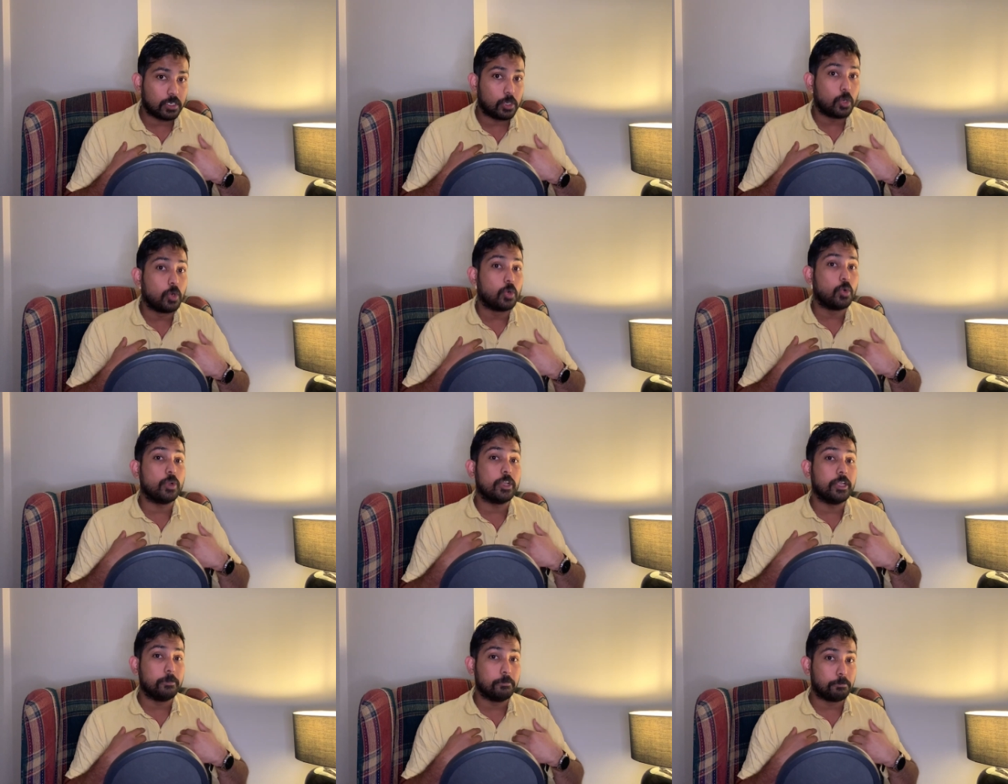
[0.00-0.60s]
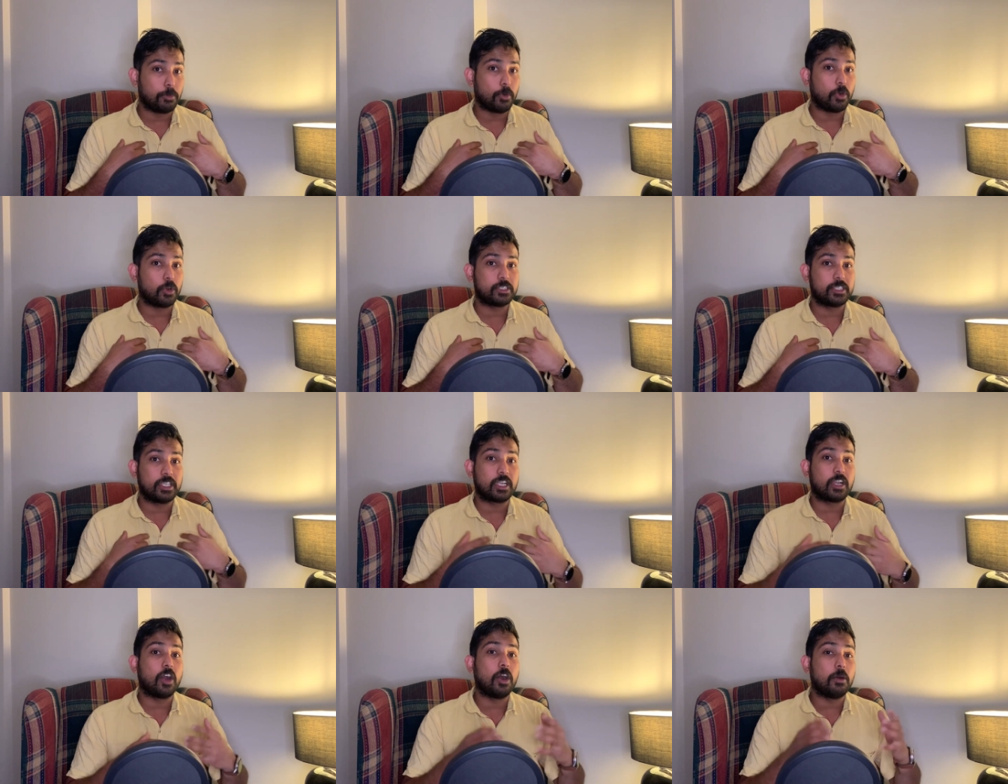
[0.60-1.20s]
who import the
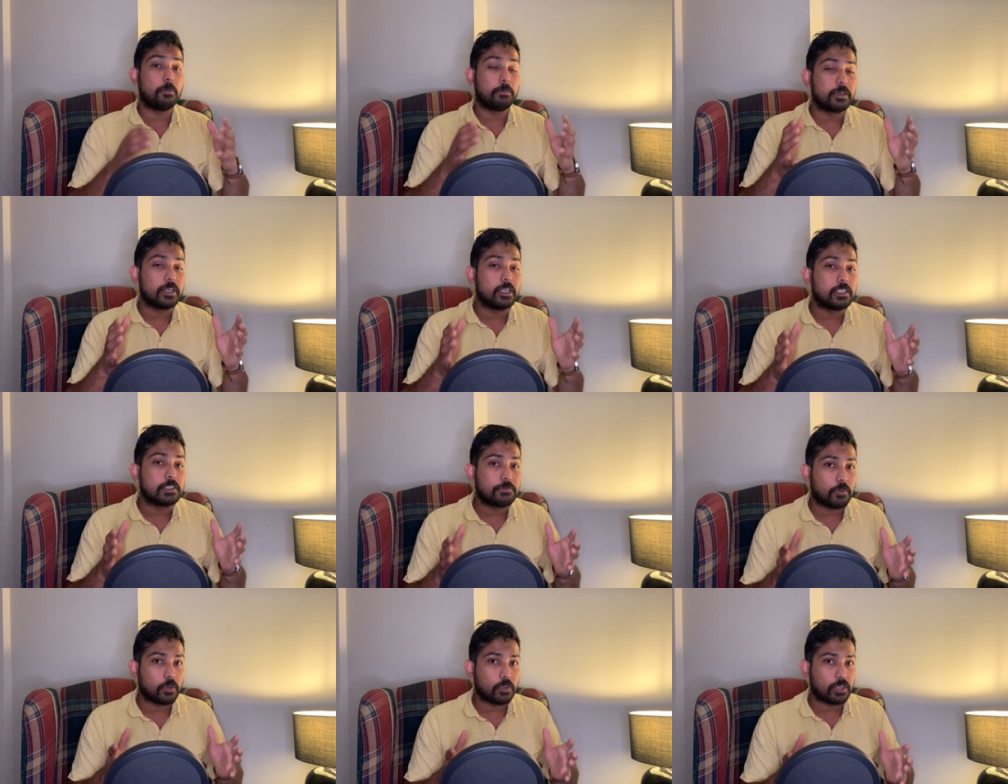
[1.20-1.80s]
components for the